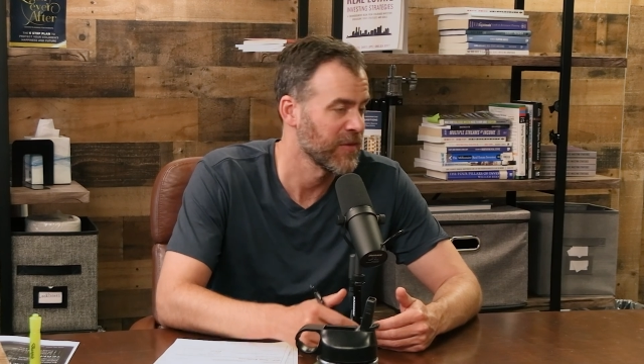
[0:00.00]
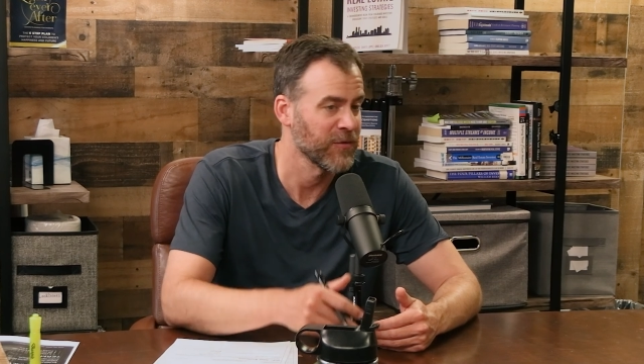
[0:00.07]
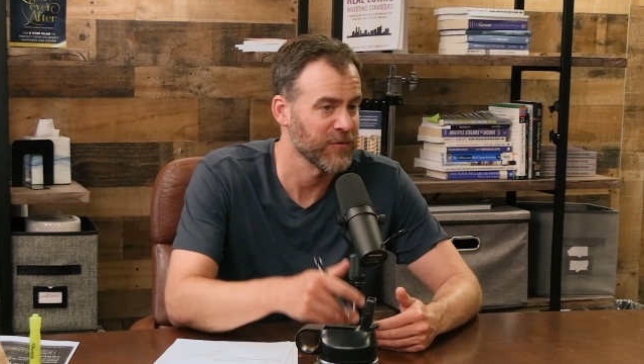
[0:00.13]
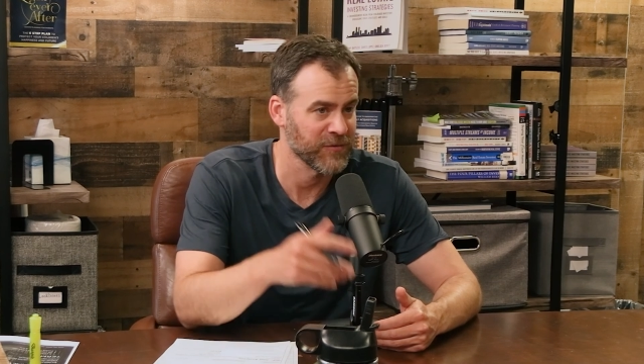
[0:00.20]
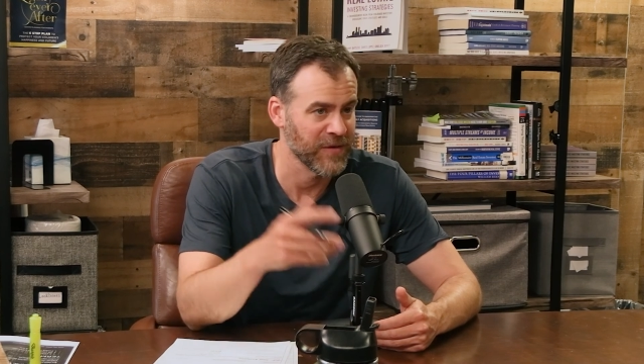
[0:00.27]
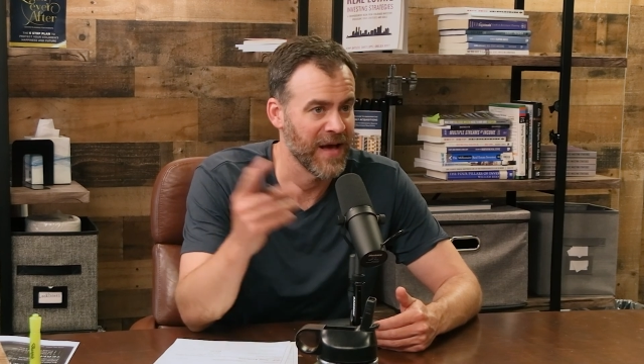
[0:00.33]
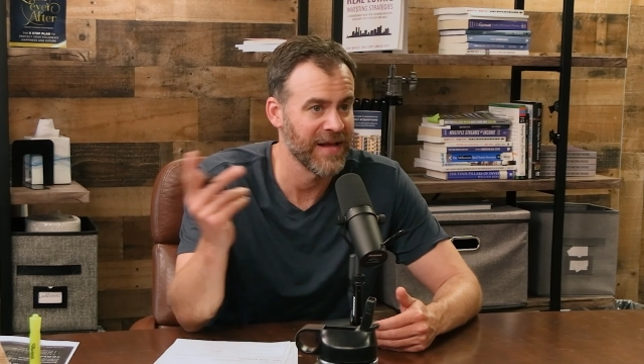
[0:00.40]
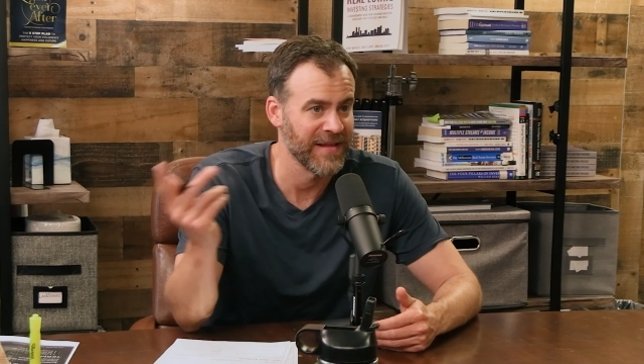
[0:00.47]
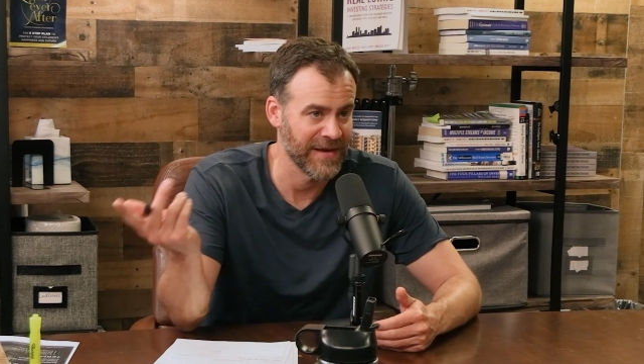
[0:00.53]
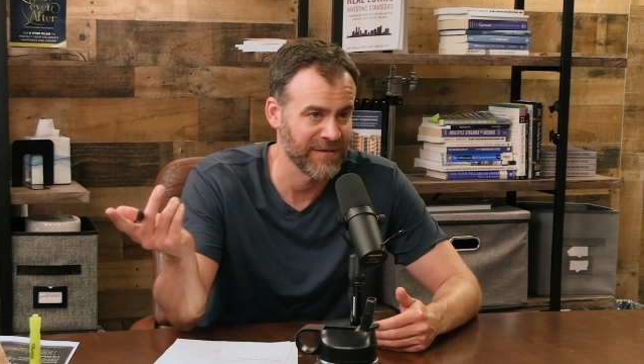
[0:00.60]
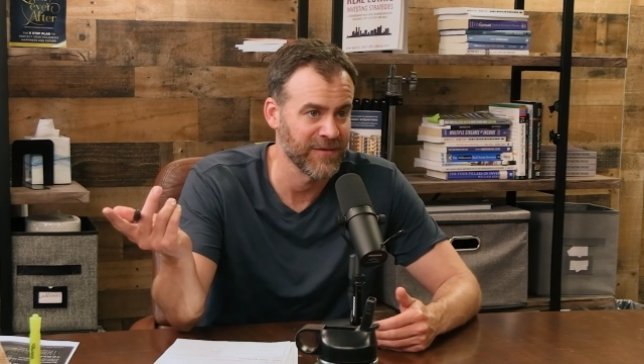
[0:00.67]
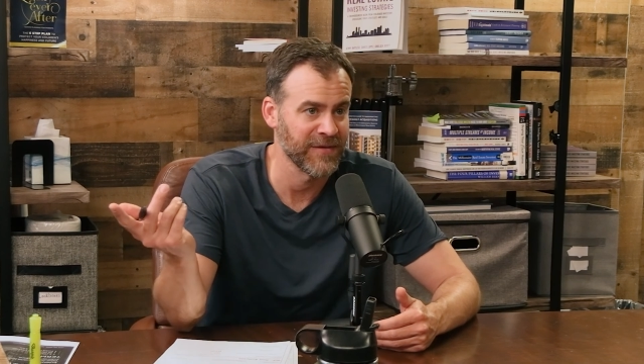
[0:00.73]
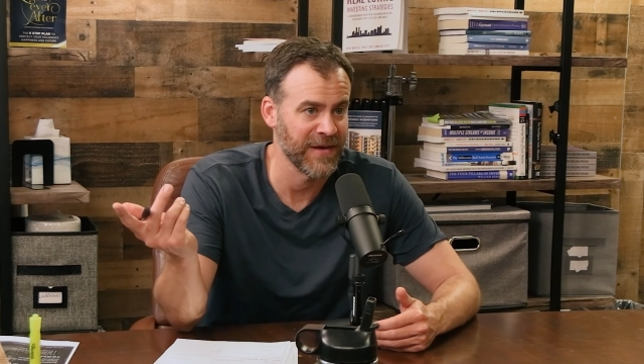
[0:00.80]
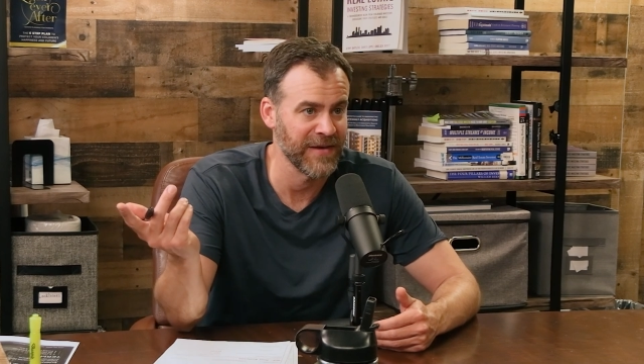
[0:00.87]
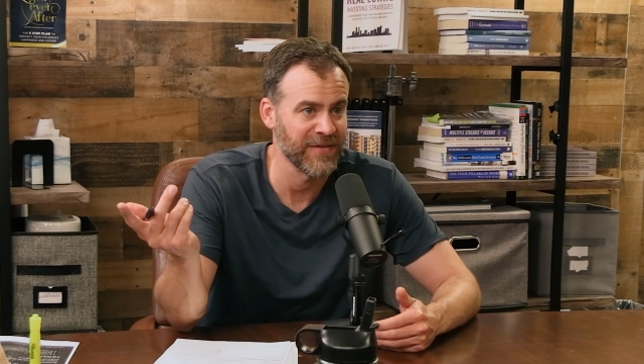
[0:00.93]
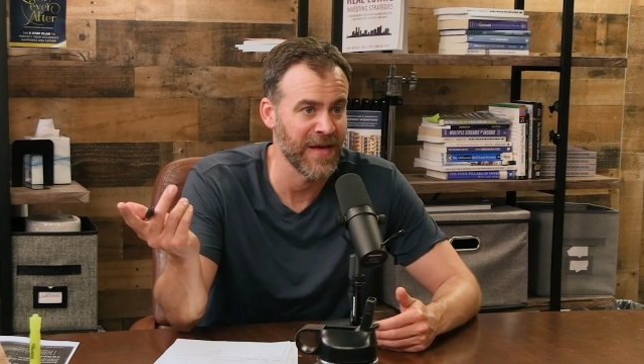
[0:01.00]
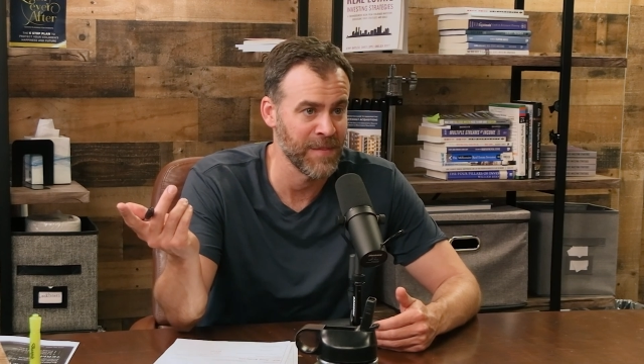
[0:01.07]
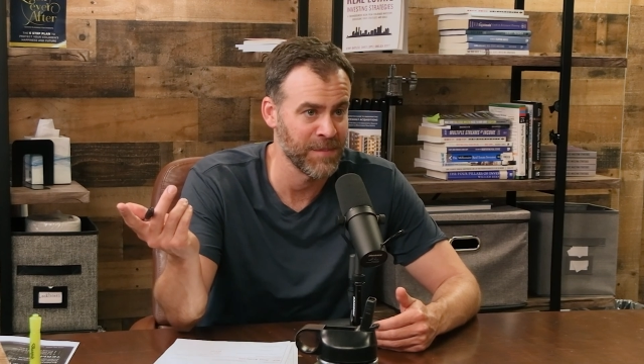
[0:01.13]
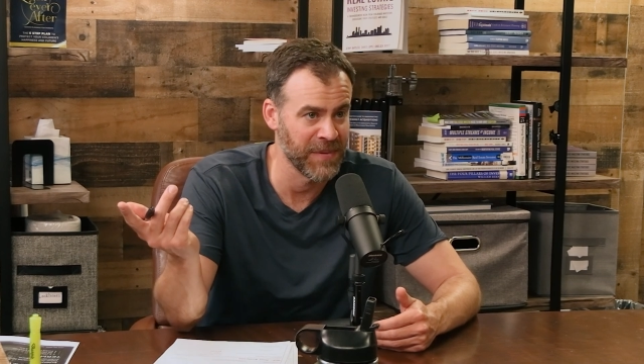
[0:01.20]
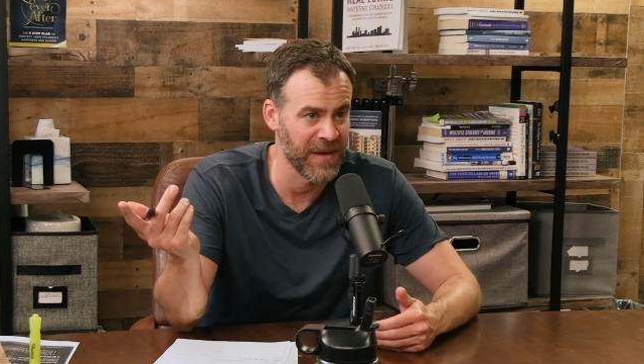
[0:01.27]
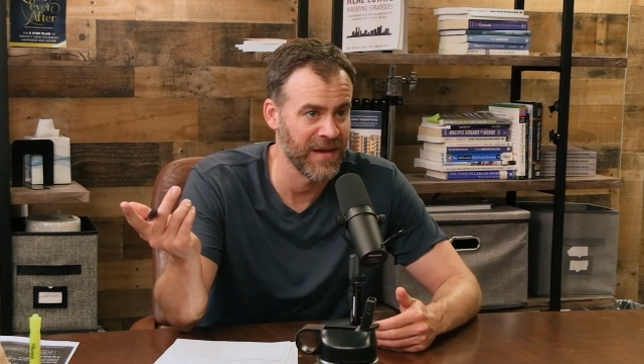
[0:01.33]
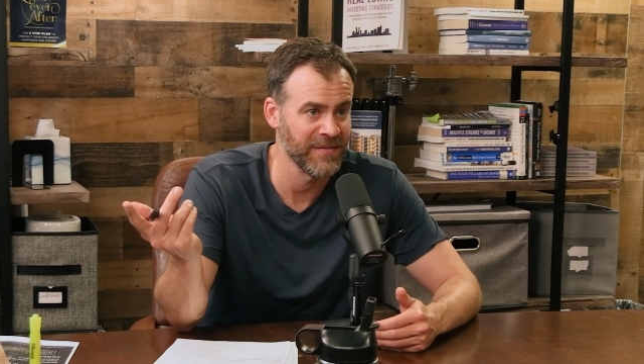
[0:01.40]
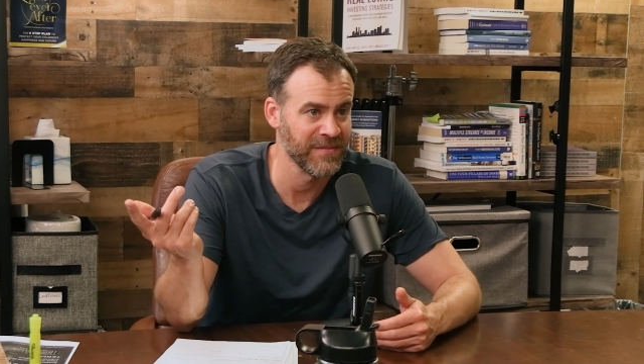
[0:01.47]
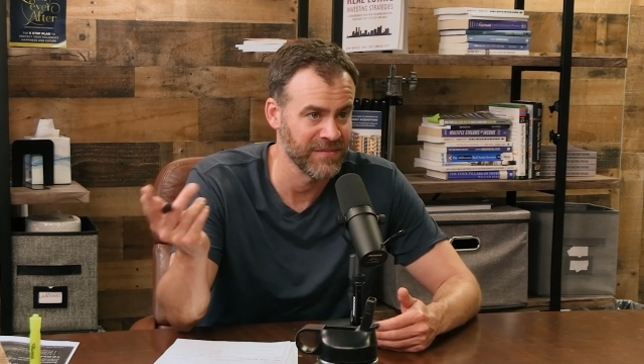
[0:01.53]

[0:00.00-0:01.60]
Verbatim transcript: on their side has to take that bet,